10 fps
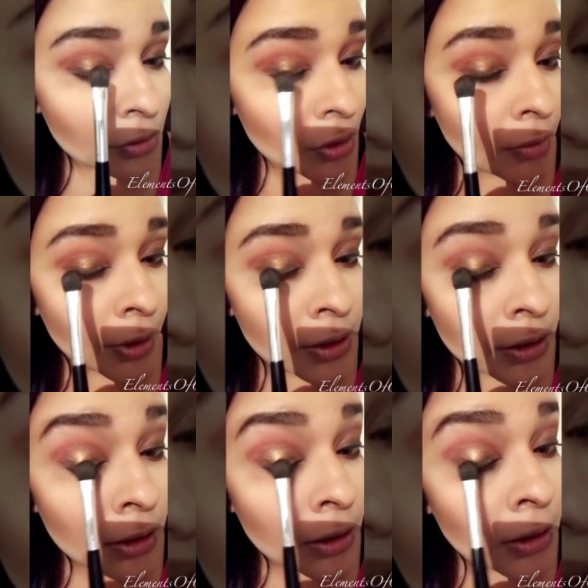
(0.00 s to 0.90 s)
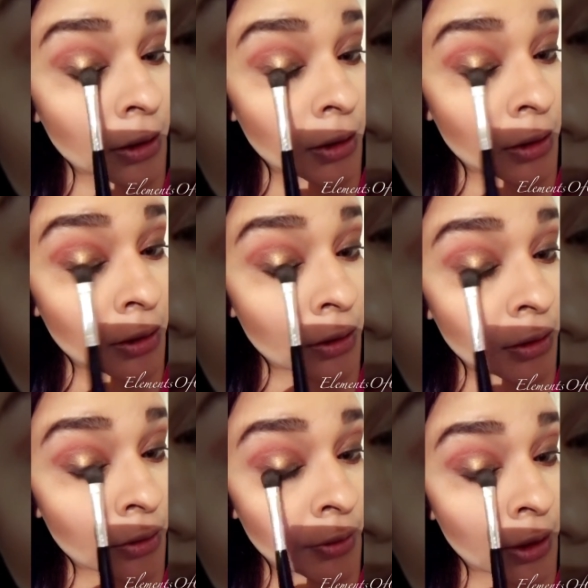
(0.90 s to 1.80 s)
So I'm basically
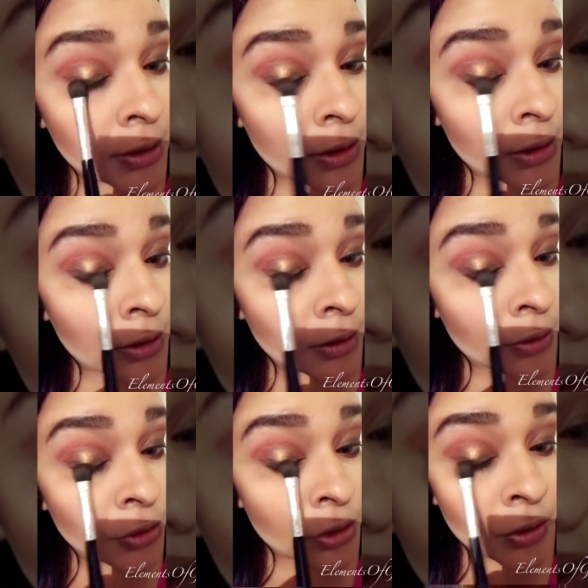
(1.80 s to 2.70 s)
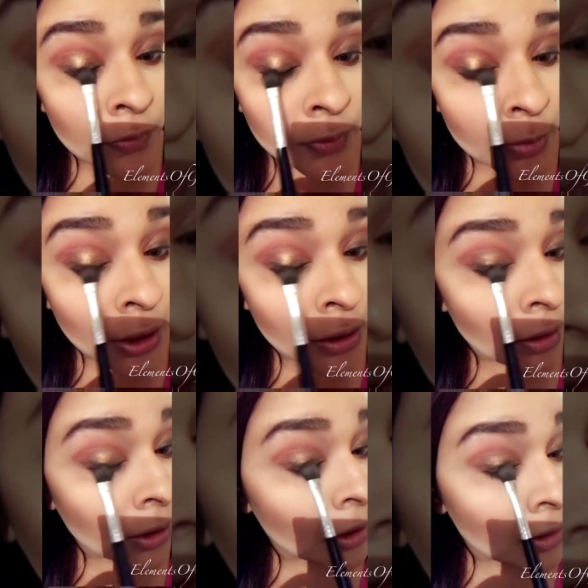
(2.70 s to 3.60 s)
creating the illusion of the black
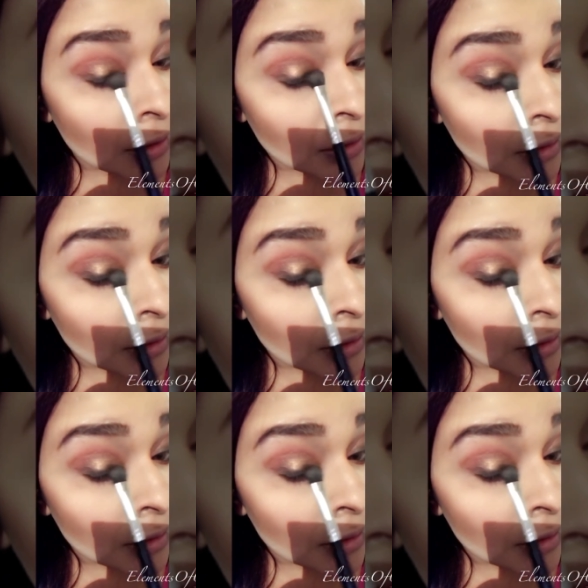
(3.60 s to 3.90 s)
eyeliner